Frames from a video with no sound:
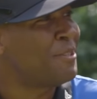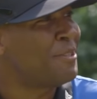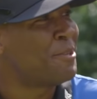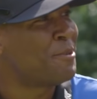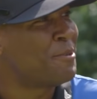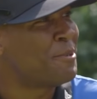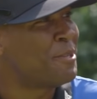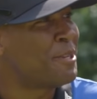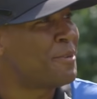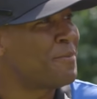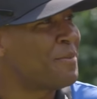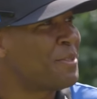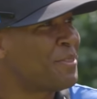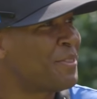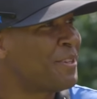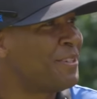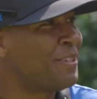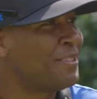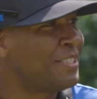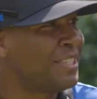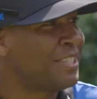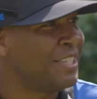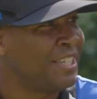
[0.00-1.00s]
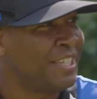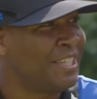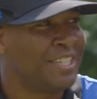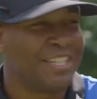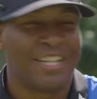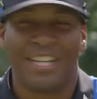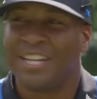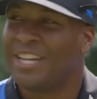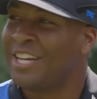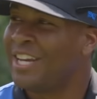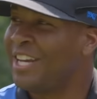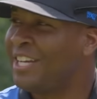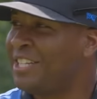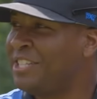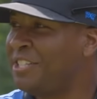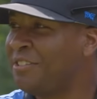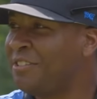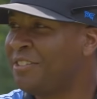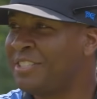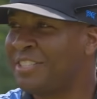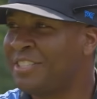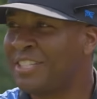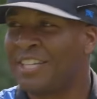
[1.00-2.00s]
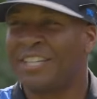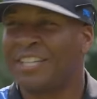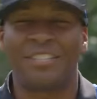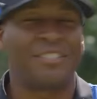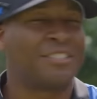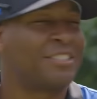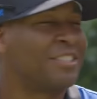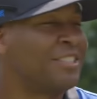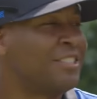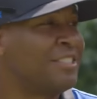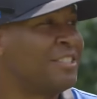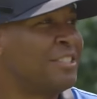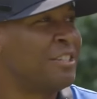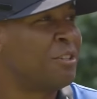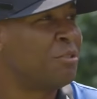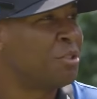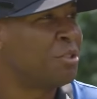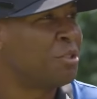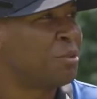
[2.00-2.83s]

hole number 13. As you can tell, there's no